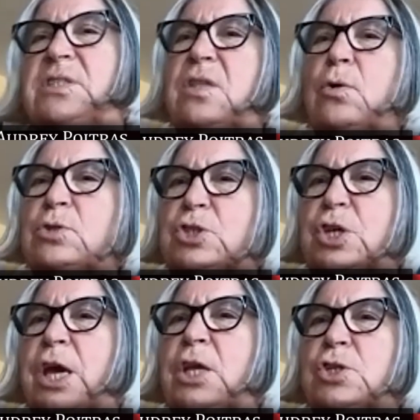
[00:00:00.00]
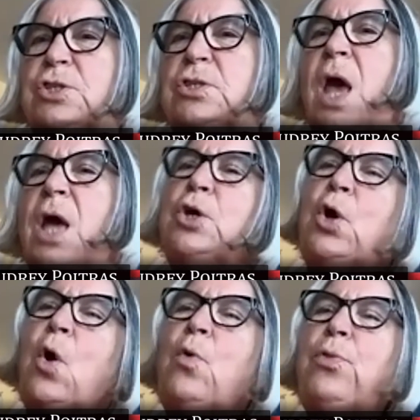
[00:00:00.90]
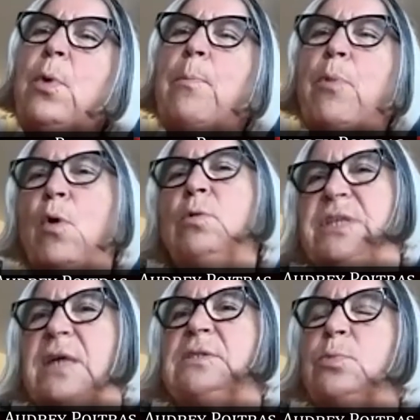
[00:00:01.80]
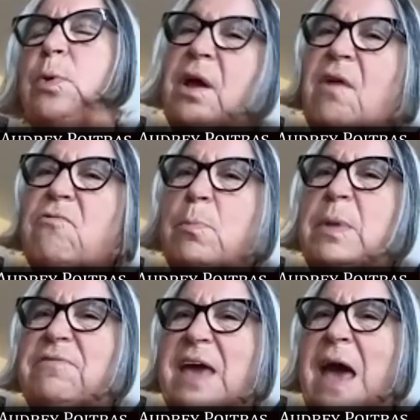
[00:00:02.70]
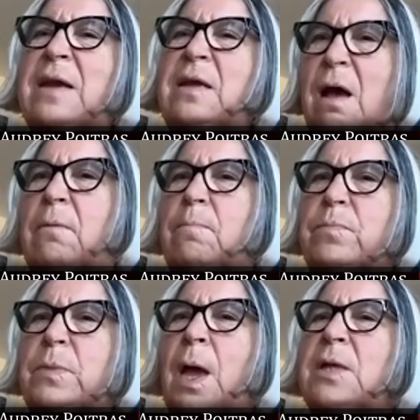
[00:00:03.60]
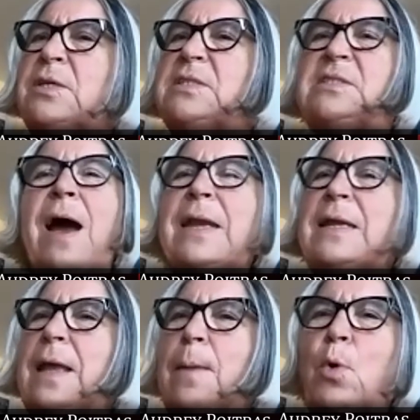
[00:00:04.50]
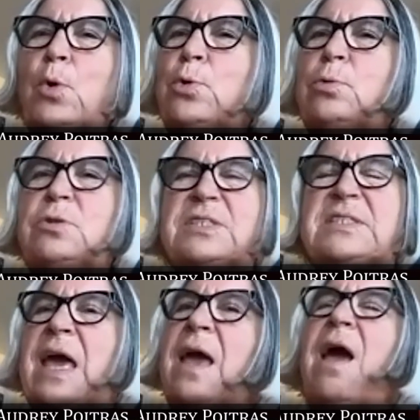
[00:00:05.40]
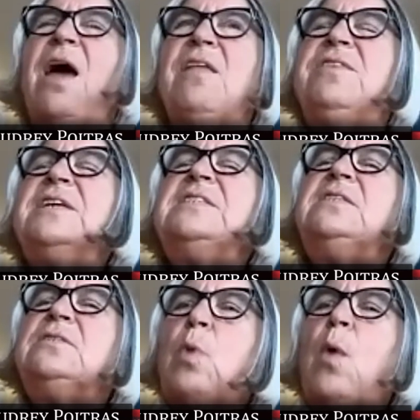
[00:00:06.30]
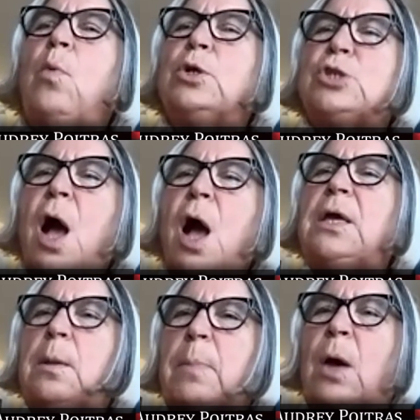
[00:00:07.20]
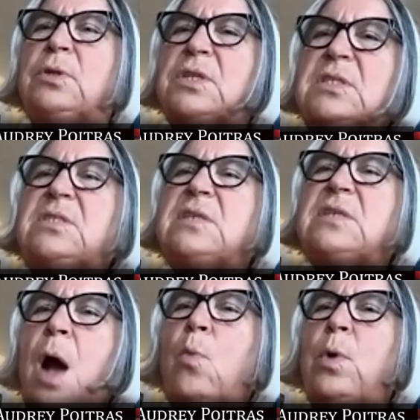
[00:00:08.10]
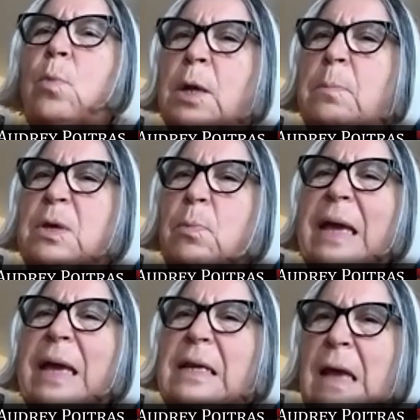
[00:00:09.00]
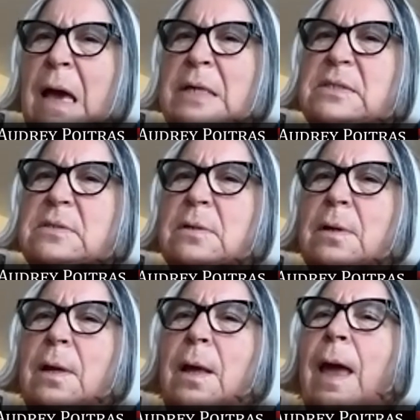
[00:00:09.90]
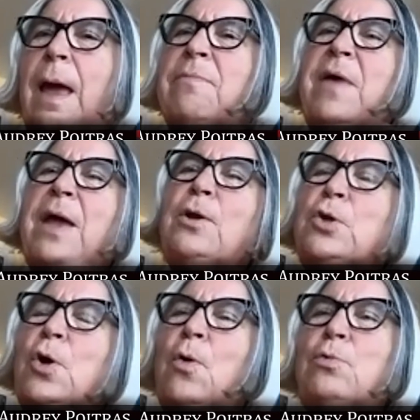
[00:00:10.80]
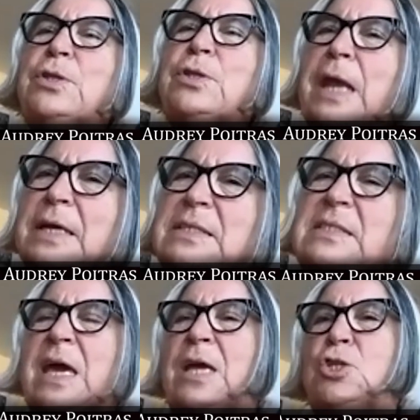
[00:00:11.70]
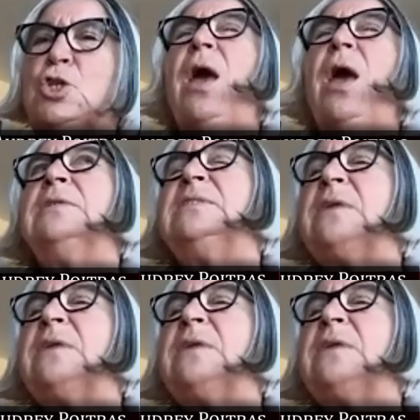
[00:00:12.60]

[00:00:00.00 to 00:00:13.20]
those changes, to go through a process with the government of Canada, to sign an MOU to say, this is what we're talking about. This is how we want to be recognized. And then go to the next stage and sign